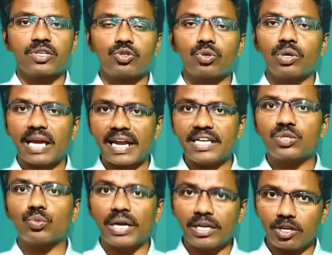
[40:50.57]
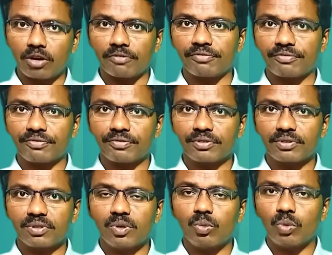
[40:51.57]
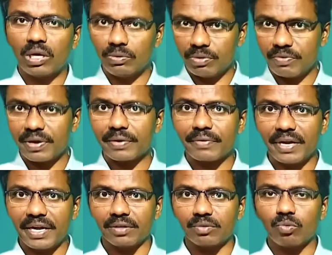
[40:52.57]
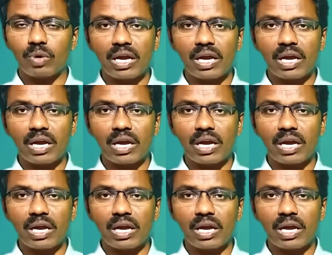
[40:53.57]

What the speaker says: So lights went off while we were reading.